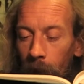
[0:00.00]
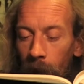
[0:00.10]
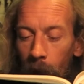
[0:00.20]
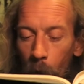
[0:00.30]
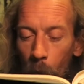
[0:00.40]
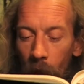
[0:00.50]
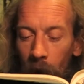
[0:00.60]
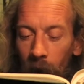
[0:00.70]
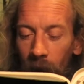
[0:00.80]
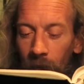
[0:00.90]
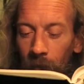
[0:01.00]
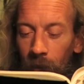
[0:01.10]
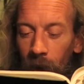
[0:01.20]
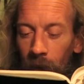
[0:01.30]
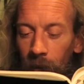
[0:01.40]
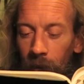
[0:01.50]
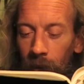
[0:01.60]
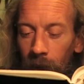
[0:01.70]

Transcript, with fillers: How well I have done!